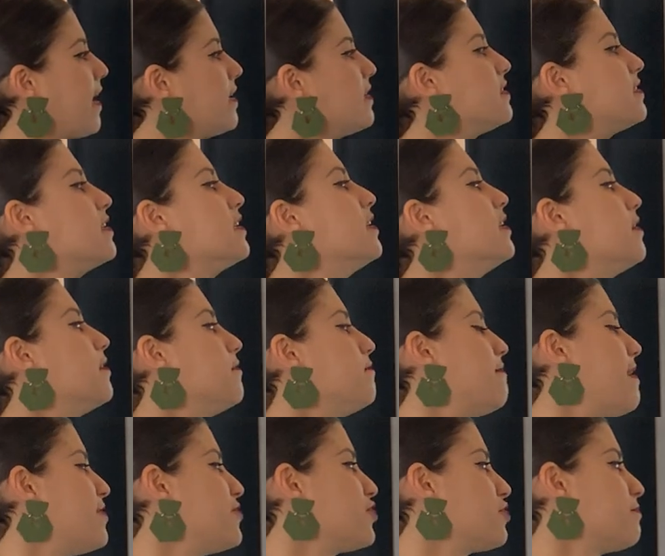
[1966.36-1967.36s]
and
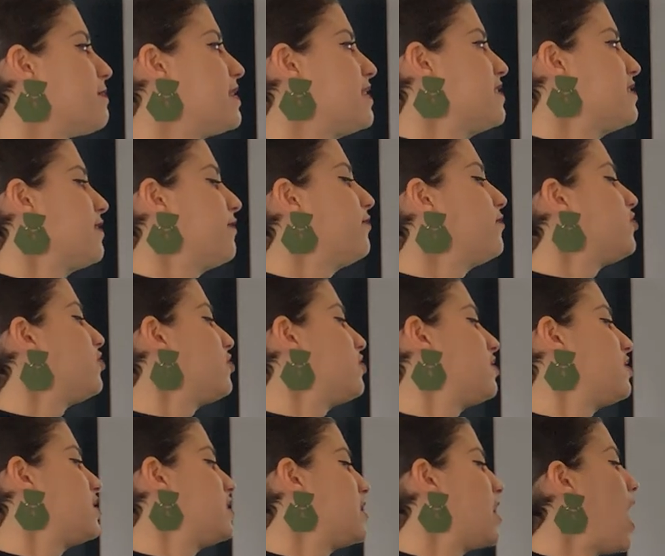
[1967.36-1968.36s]
measurements of
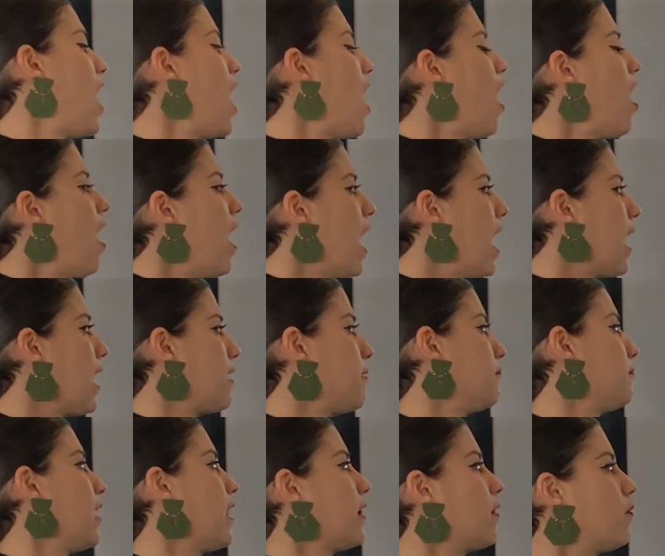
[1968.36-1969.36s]

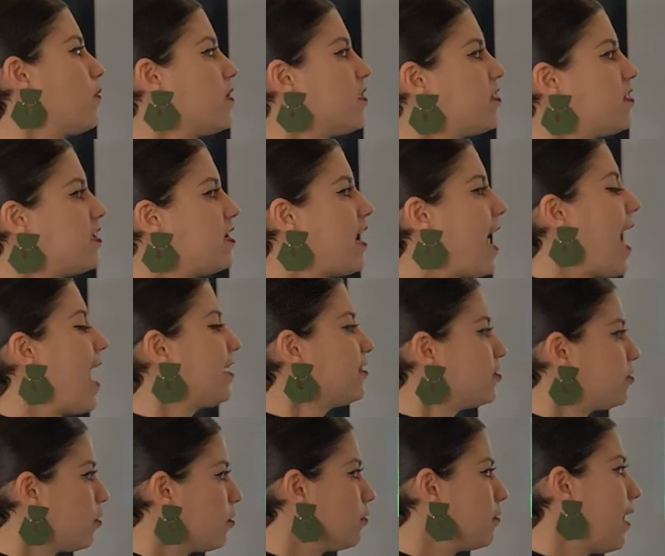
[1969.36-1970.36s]
time, like with an
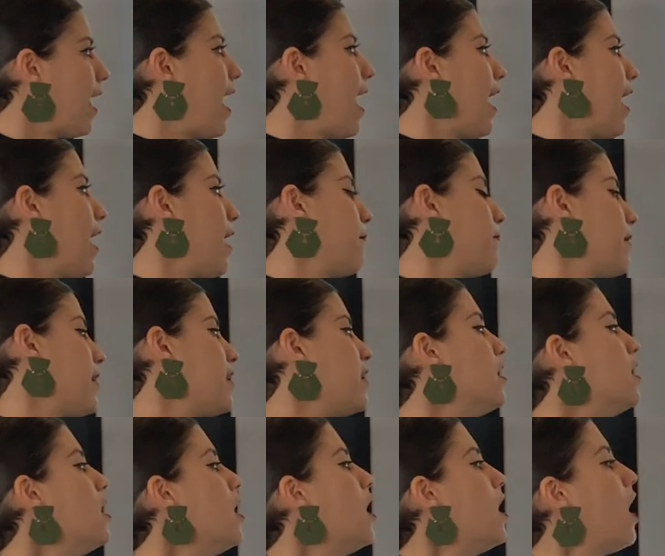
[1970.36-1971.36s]
astrolabe and
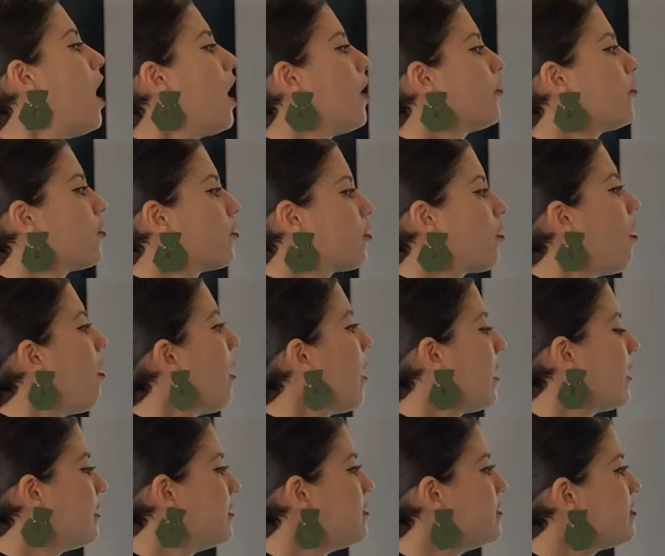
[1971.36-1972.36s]
other
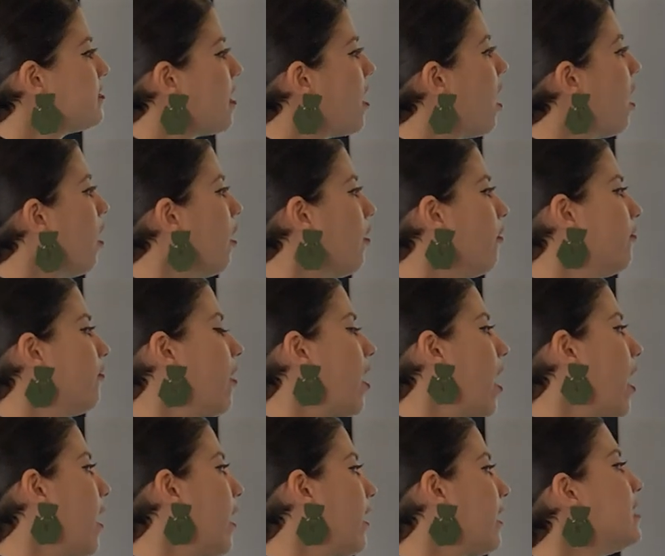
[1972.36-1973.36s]
kinds of
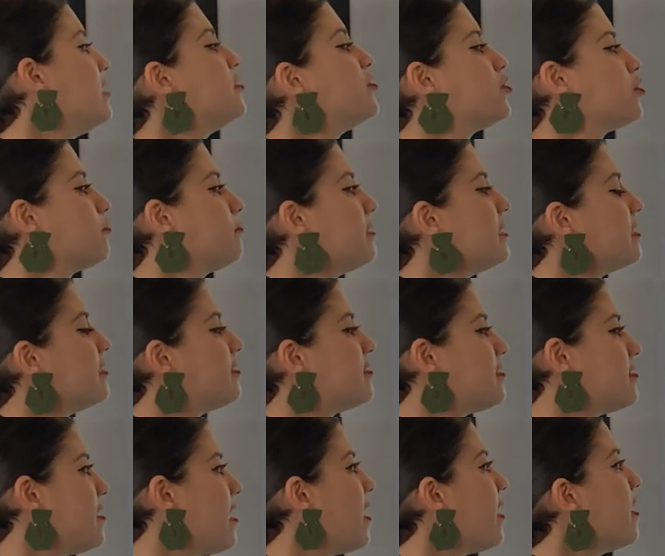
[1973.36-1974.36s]
uh, instruments
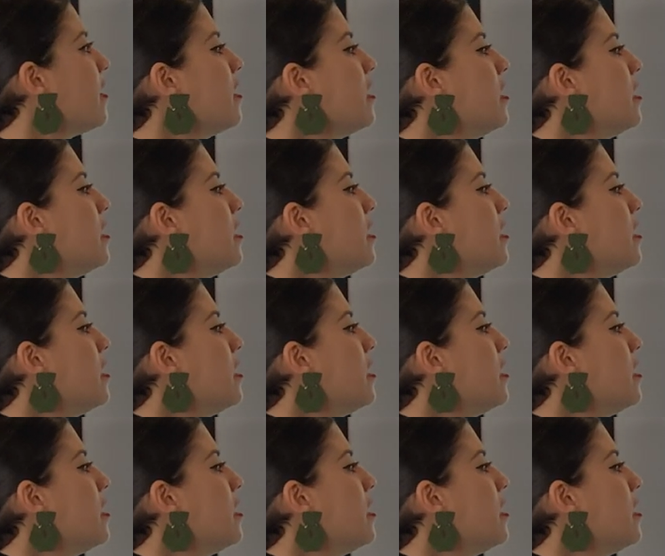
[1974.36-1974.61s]
that